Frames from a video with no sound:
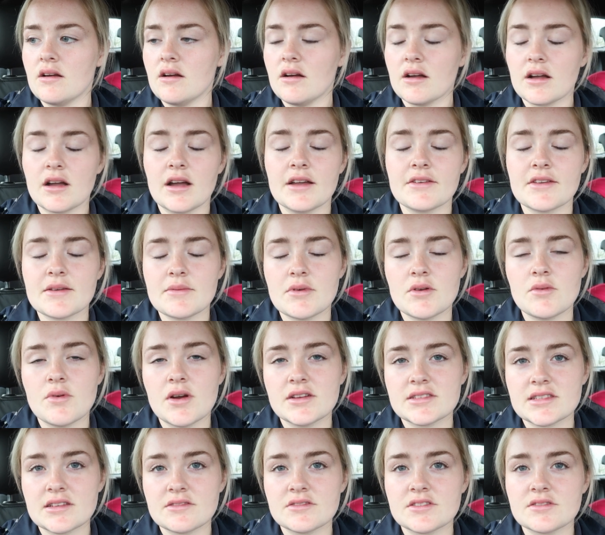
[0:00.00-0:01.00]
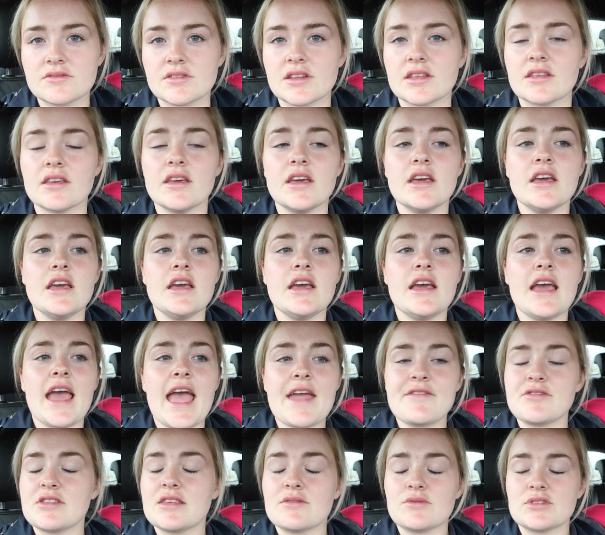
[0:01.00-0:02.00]
Oh, I can't get my words out this morning.
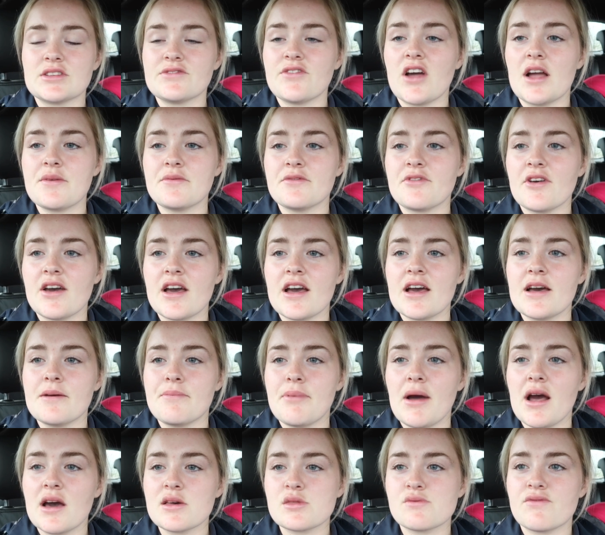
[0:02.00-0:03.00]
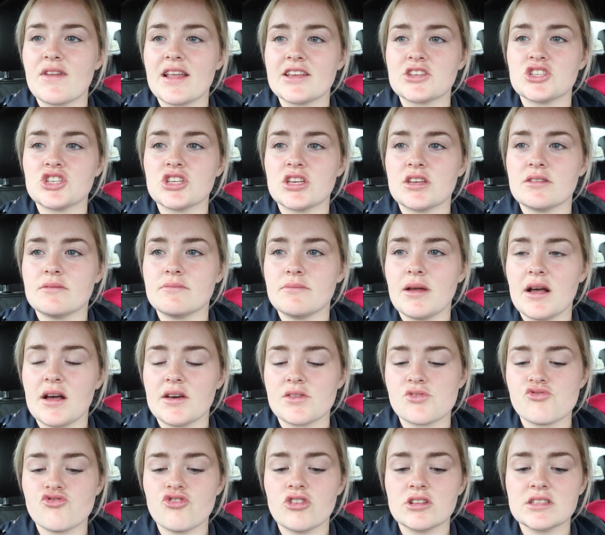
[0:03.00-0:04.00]
Everything was fine with her, passed flexion,
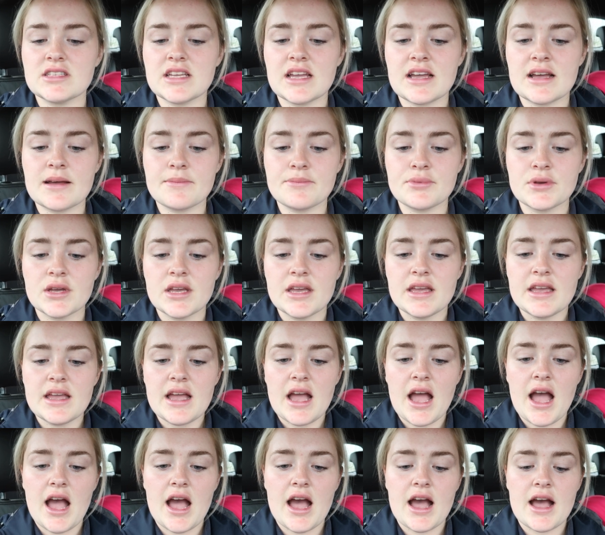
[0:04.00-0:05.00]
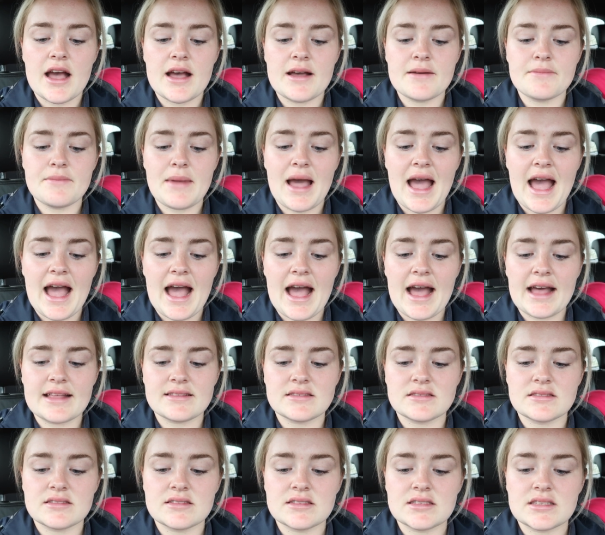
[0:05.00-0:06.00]
passed trot up,
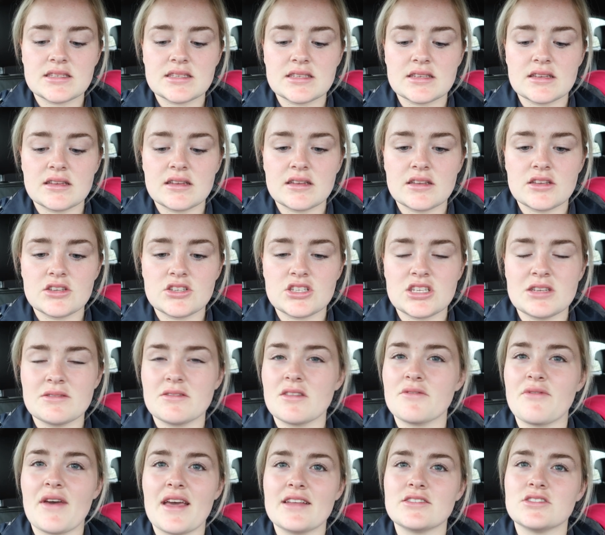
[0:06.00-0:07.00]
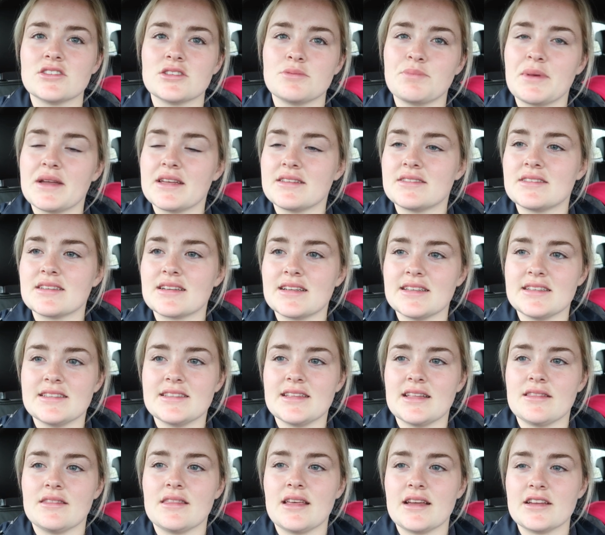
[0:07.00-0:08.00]
and she, the vet just basically
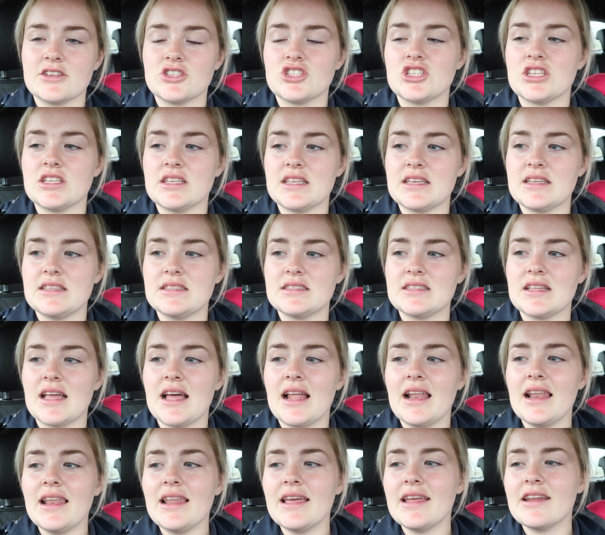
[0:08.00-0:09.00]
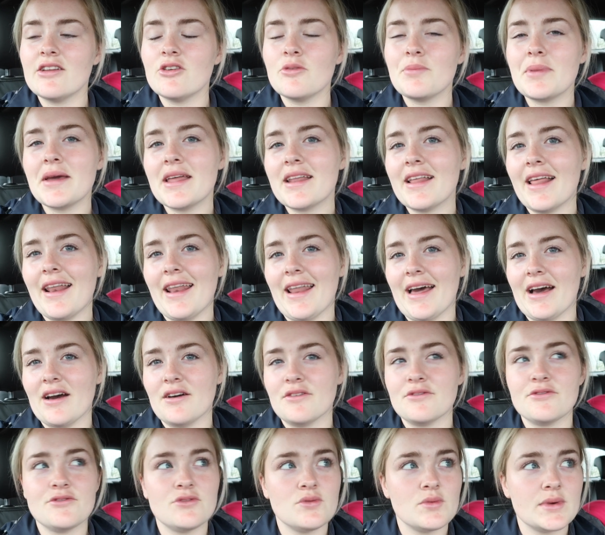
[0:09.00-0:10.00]
said that she needs a little bit of
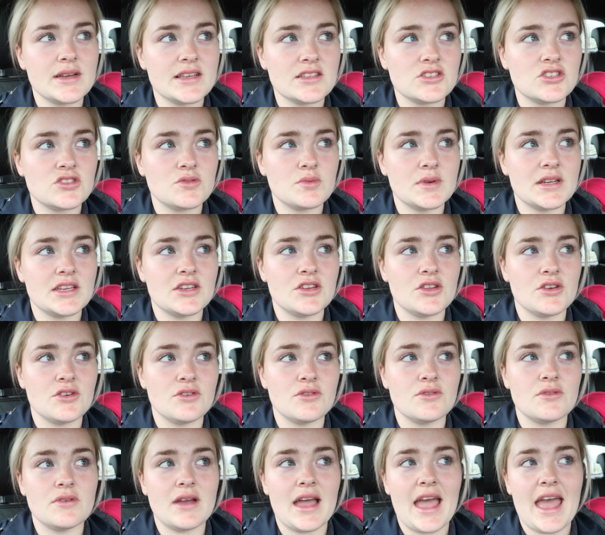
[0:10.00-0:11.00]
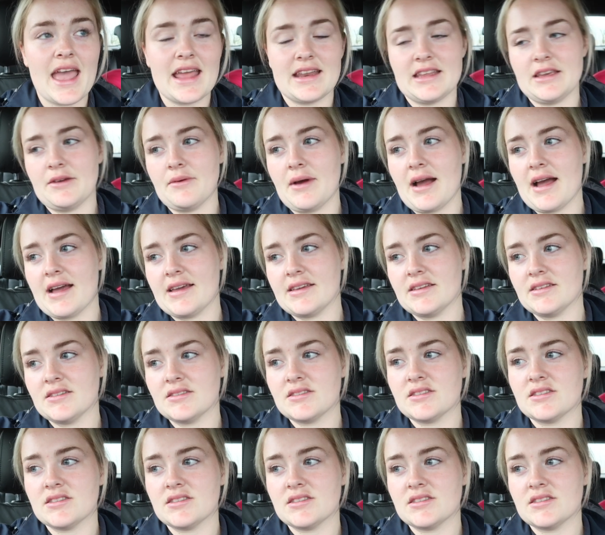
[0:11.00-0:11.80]
love, which we knew anyway.